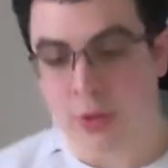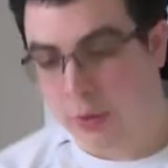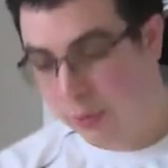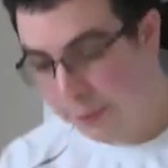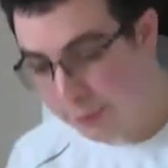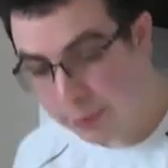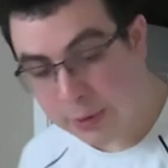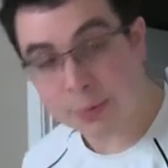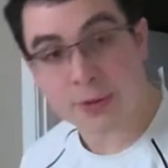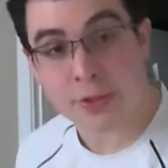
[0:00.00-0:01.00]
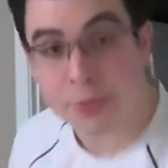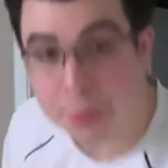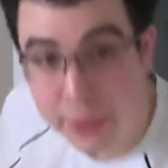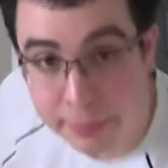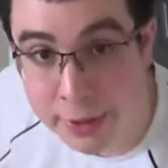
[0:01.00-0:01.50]
Or if you want to pretend you're
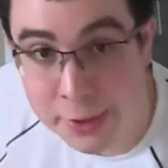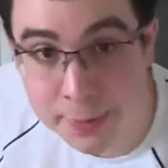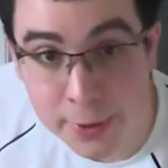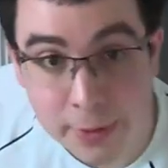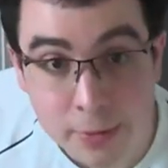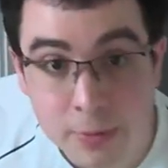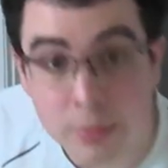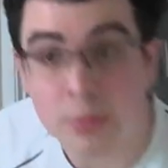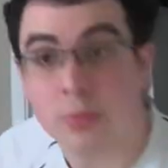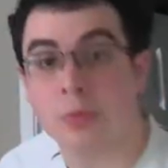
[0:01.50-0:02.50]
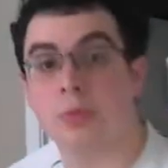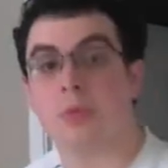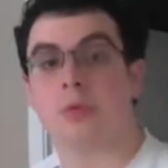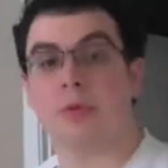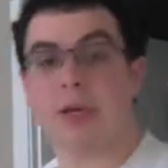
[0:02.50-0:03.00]
playing baseball,
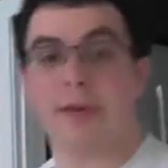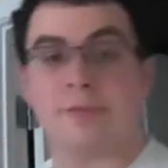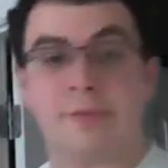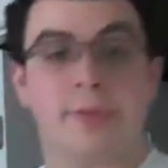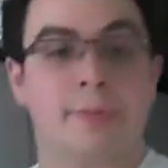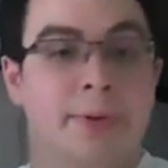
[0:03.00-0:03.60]
have the